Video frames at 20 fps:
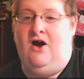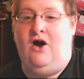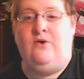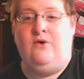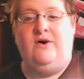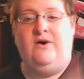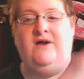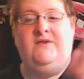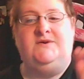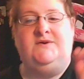
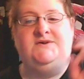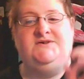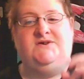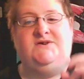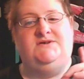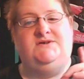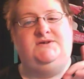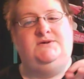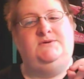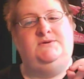Oh, and there's
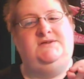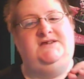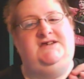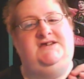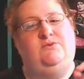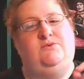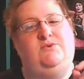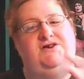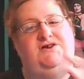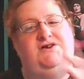also
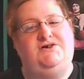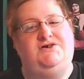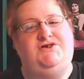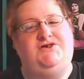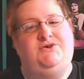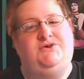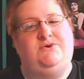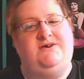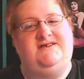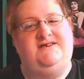the
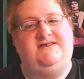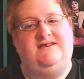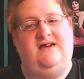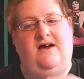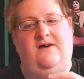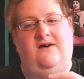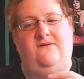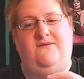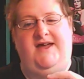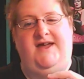winner's choice
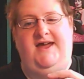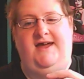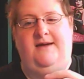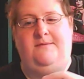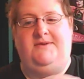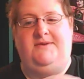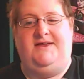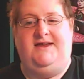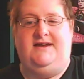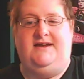of a
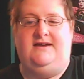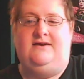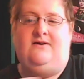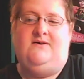blanket,